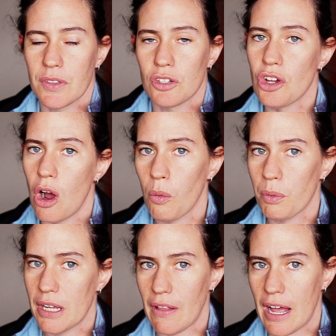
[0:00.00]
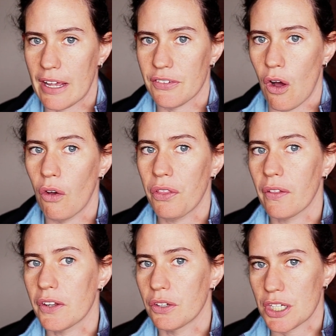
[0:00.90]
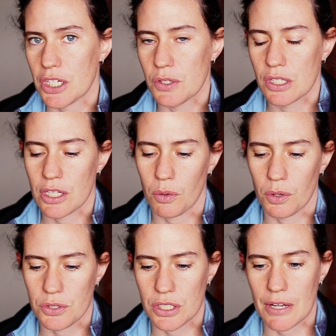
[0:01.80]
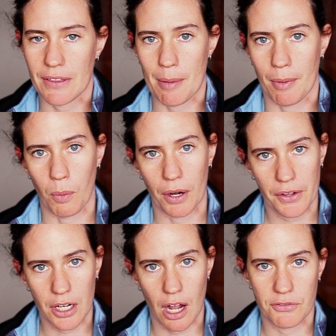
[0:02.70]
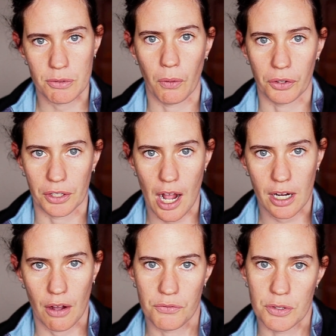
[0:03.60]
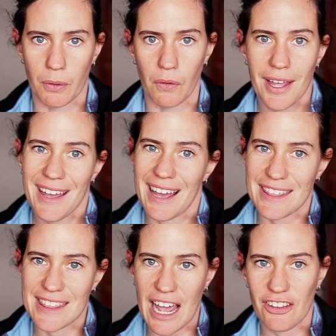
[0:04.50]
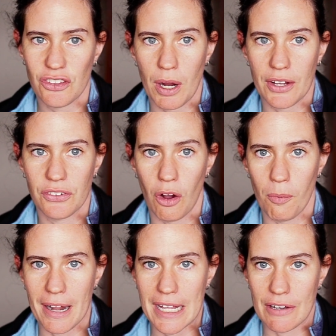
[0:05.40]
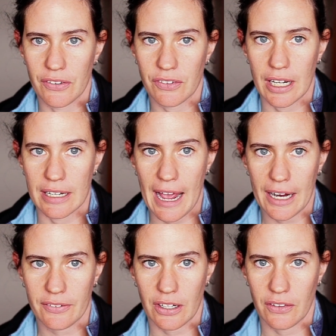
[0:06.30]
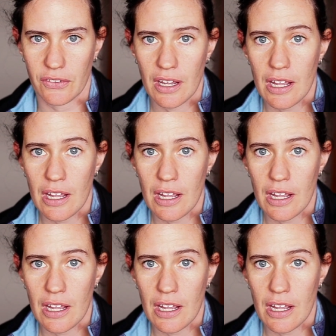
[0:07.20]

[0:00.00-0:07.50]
don't realize all the little cues that their horse is giving them or where they're comfortable or not comfortable. And that's why so many of us get into accidents.